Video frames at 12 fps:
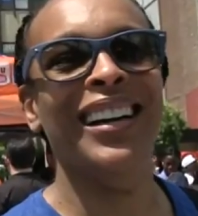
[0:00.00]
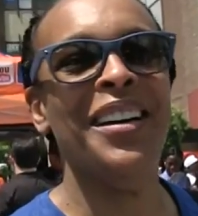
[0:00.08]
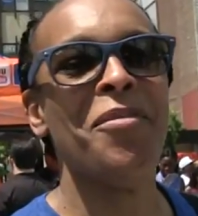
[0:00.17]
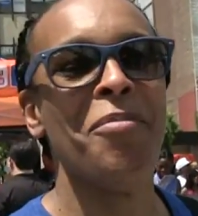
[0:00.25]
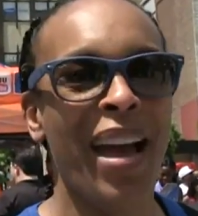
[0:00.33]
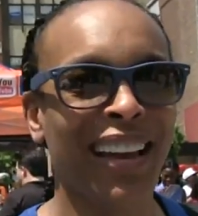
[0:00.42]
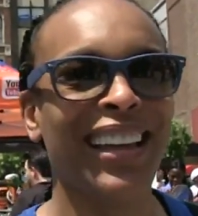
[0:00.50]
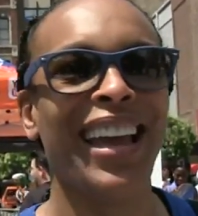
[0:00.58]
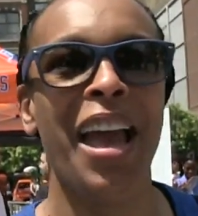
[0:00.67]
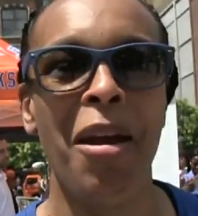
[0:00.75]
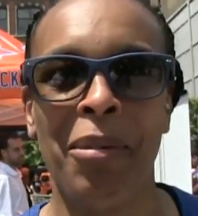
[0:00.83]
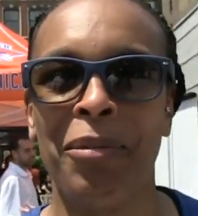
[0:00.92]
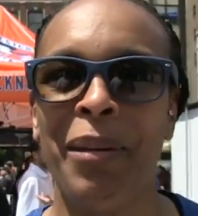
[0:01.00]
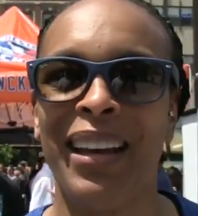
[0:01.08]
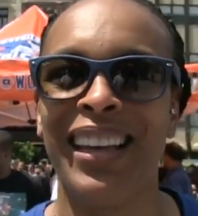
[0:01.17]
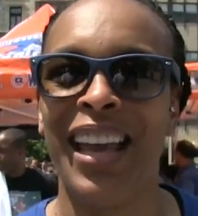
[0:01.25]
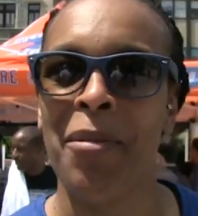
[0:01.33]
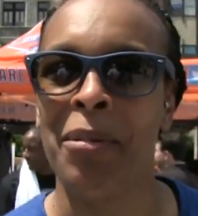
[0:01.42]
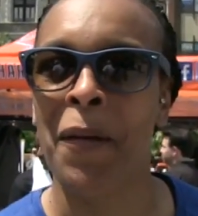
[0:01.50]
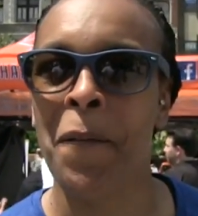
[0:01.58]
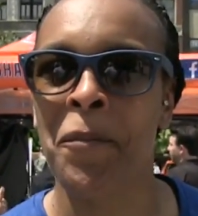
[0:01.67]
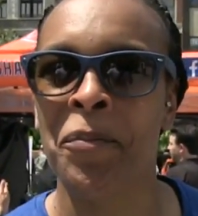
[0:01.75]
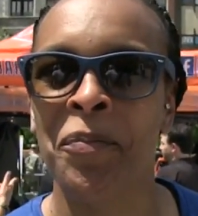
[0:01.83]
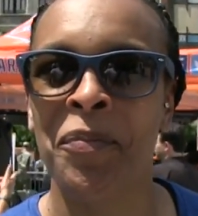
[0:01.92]
Becky Hammon. Becky Hammon, which is
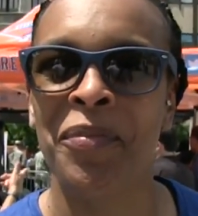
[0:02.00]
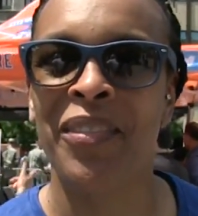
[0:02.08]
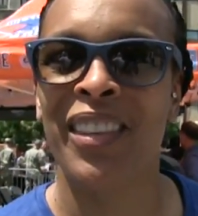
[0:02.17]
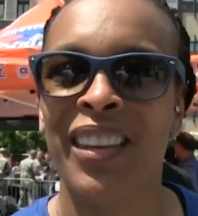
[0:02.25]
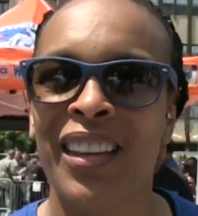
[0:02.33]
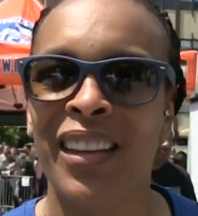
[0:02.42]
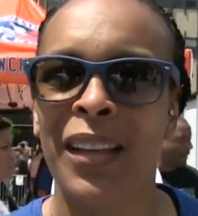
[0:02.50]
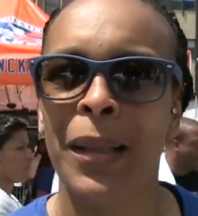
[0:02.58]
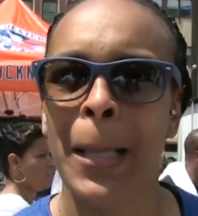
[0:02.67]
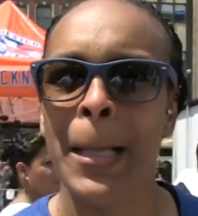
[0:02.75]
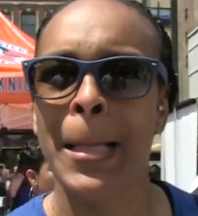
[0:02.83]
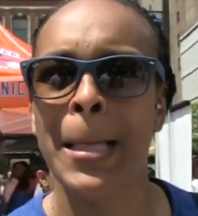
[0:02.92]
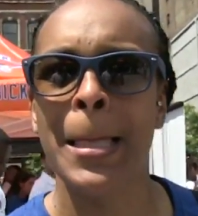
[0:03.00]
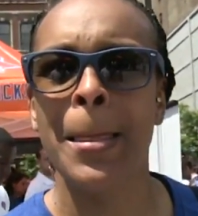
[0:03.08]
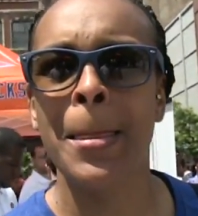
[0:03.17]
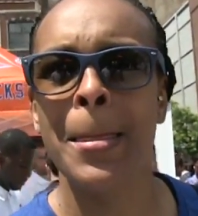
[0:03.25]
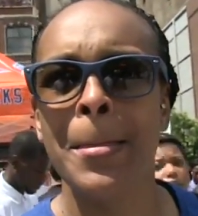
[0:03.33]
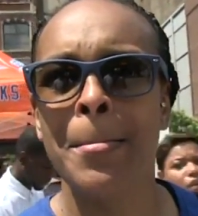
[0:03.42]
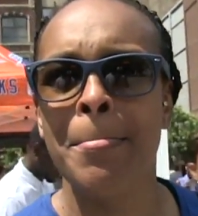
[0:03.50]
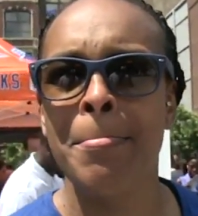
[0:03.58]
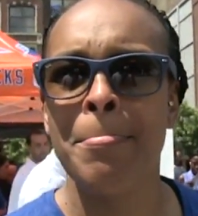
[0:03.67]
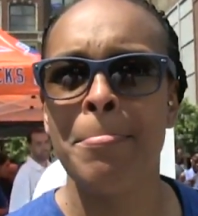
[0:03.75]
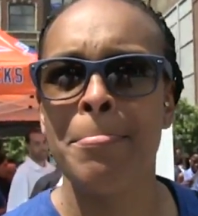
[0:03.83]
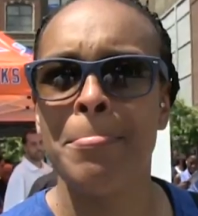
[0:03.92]
being an assistant coach. How great is this
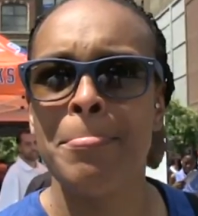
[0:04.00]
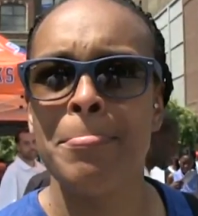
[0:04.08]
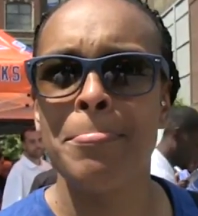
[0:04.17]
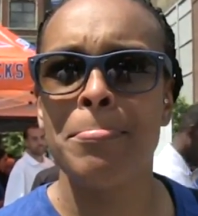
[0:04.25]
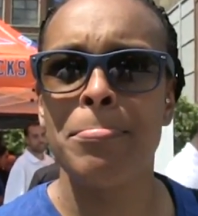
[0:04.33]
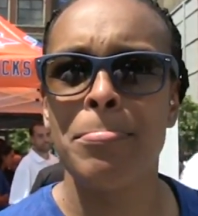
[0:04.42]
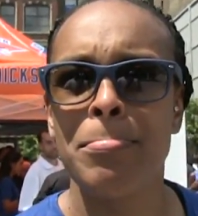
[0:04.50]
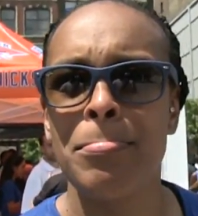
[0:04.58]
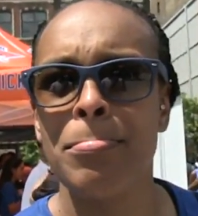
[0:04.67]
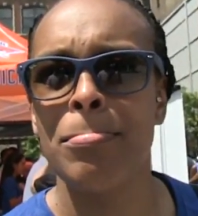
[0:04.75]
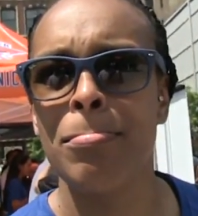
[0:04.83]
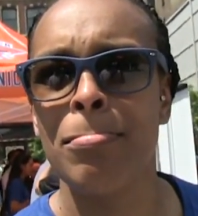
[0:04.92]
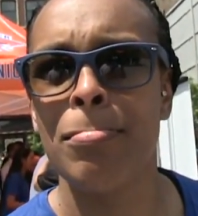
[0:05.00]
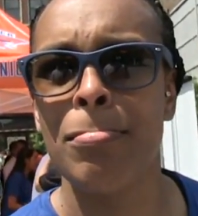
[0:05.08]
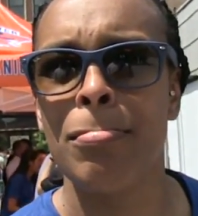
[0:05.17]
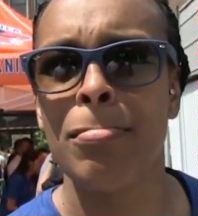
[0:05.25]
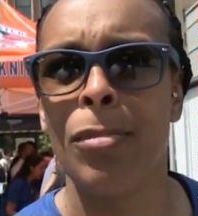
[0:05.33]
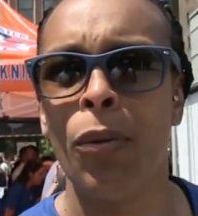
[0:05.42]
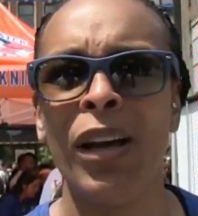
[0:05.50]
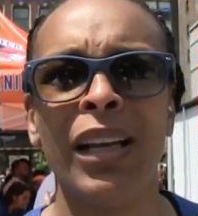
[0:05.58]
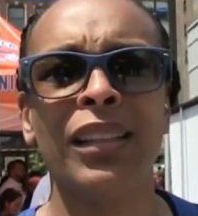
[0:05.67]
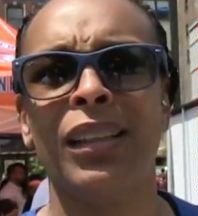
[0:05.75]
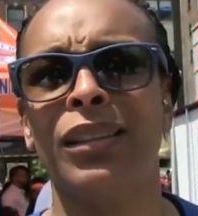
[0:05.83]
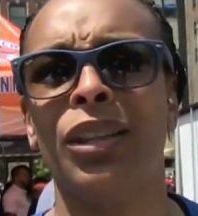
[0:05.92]
for women in general?
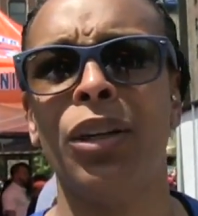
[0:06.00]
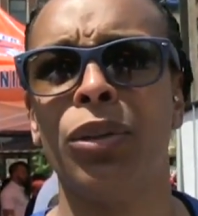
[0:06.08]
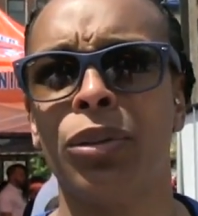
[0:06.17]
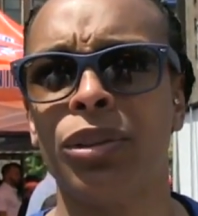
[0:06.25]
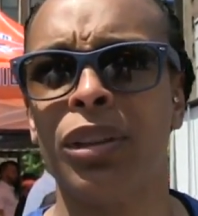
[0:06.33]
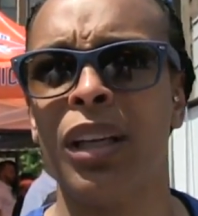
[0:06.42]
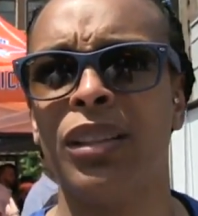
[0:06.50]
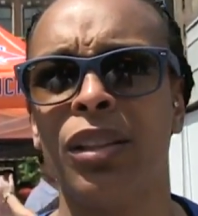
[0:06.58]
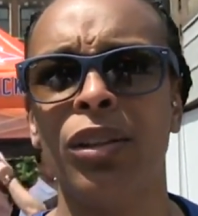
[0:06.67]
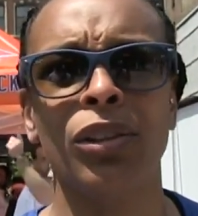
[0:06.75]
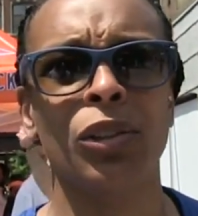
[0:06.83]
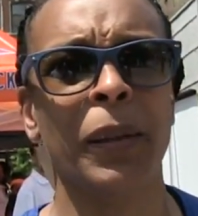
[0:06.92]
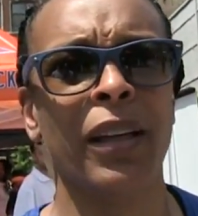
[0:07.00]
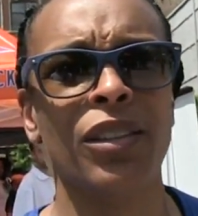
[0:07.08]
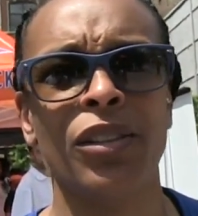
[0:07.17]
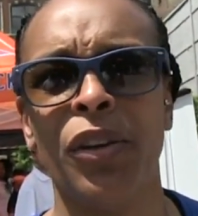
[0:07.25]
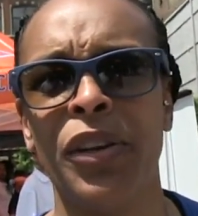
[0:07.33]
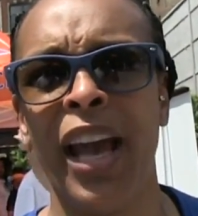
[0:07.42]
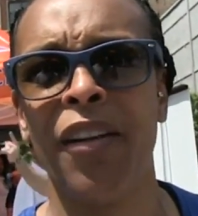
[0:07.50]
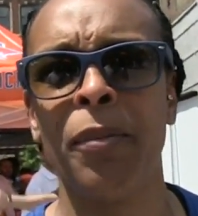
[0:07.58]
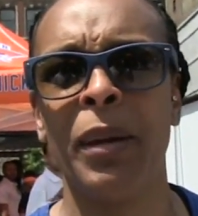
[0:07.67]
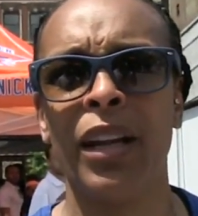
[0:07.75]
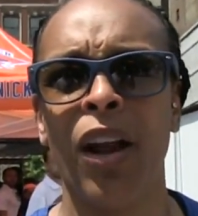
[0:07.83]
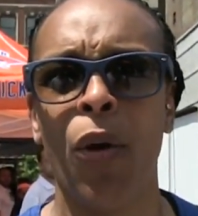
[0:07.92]
Well, it's huge. It's huge because you know you have
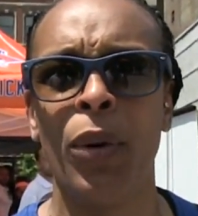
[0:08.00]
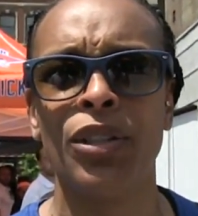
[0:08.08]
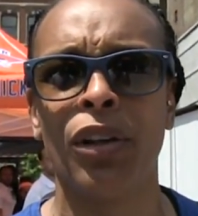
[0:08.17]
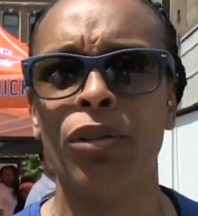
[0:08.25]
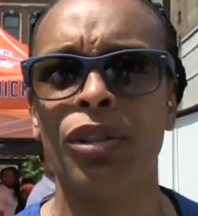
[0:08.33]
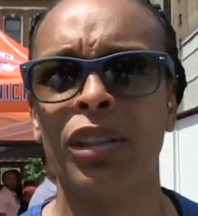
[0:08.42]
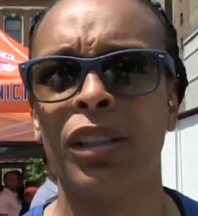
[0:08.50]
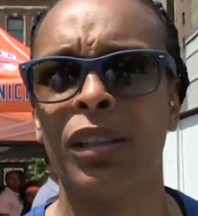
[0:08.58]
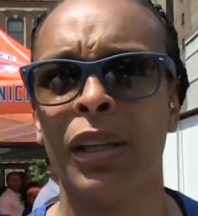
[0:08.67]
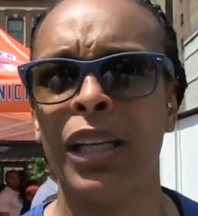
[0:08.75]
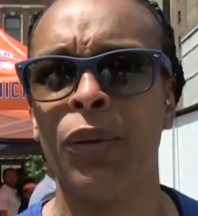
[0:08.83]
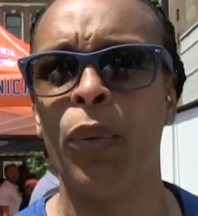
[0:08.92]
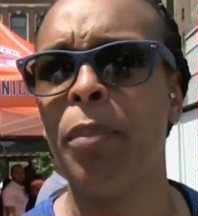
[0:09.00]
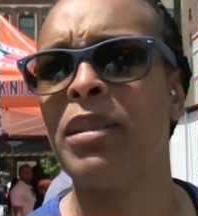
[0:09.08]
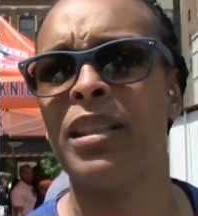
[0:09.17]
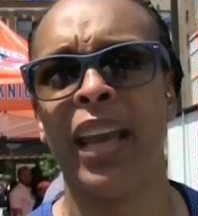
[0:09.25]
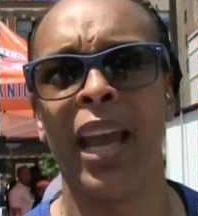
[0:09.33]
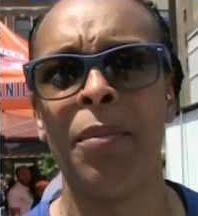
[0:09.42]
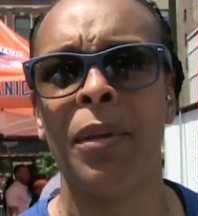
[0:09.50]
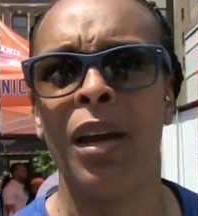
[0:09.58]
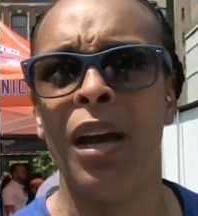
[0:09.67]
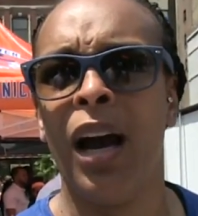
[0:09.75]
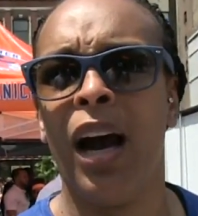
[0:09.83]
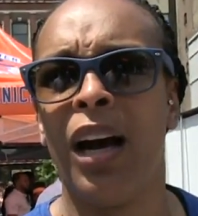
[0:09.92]
men always coaching in the women's game,
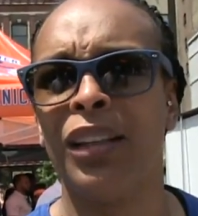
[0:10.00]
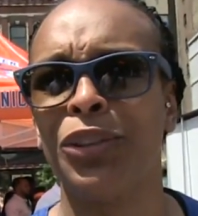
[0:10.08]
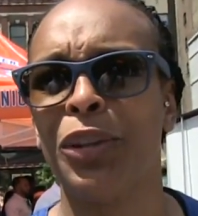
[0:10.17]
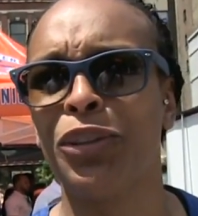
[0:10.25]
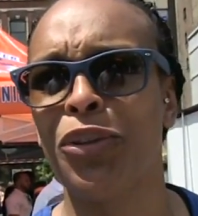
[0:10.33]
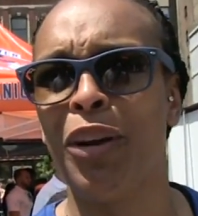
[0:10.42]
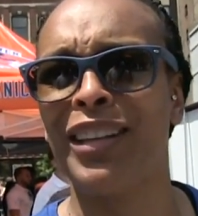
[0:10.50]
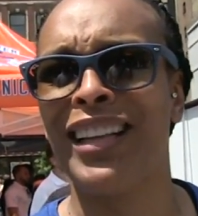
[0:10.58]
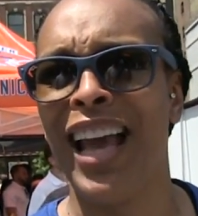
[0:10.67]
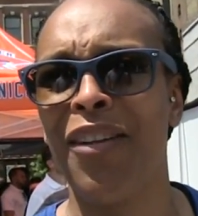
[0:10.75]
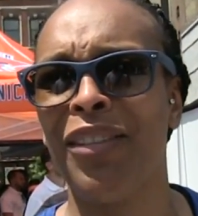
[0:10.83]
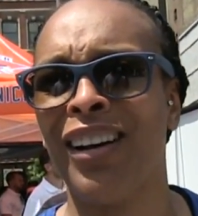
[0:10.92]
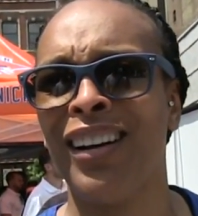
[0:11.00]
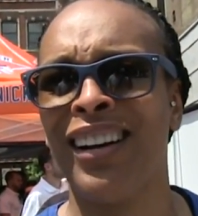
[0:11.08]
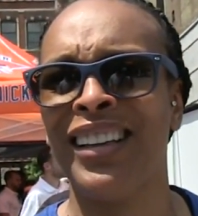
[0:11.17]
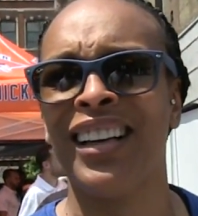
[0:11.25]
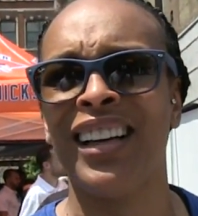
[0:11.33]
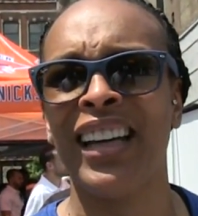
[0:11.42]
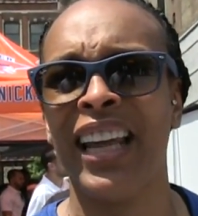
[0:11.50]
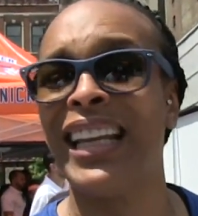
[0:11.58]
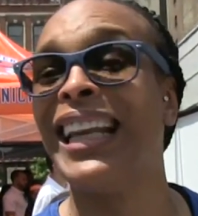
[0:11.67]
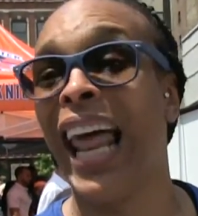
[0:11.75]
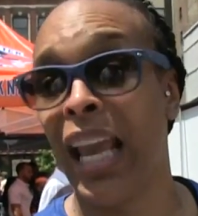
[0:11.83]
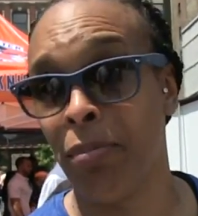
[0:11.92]
so it's great to have a young
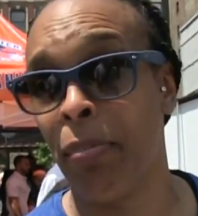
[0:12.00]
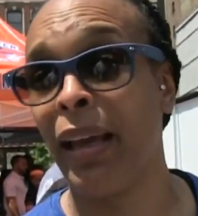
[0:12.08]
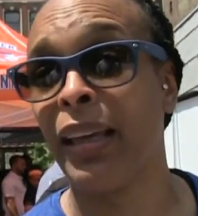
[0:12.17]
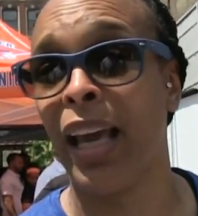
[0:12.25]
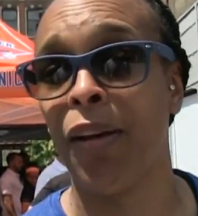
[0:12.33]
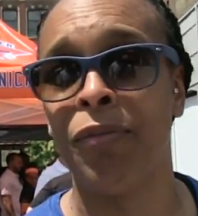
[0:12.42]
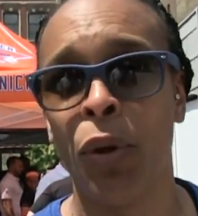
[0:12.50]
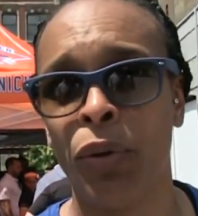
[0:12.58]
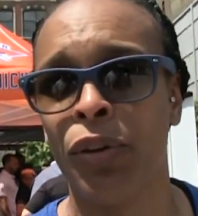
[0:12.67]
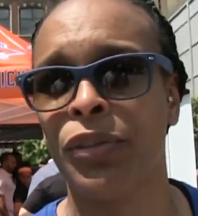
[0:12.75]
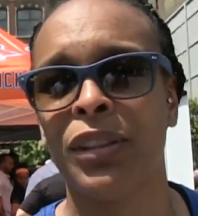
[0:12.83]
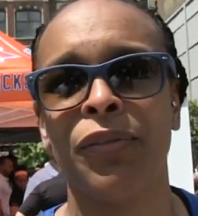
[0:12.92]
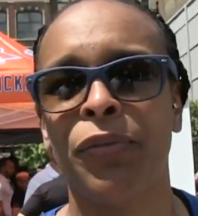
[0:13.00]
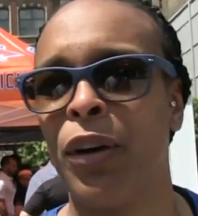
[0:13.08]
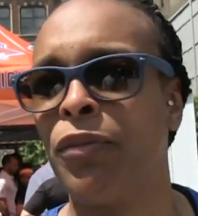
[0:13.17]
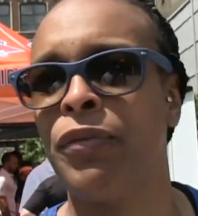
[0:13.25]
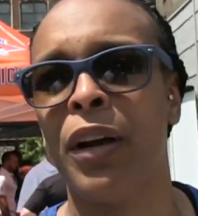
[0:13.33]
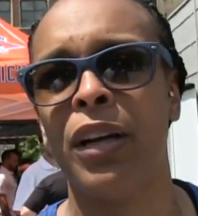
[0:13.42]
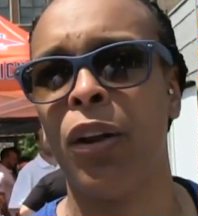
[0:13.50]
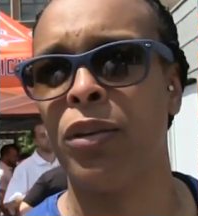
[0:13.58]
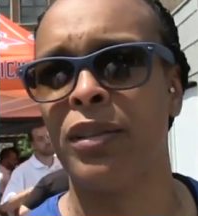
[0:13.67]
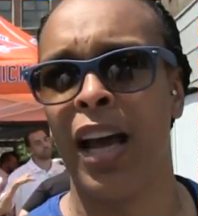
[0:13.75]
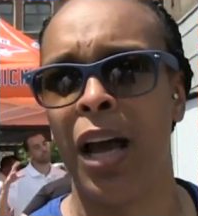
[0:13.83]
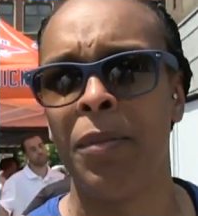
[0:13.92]
lady like Becky. I've known her for a very
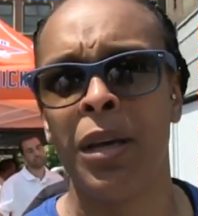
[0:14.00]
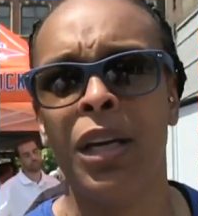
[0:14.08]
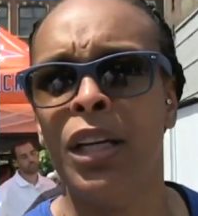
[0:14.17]
long time.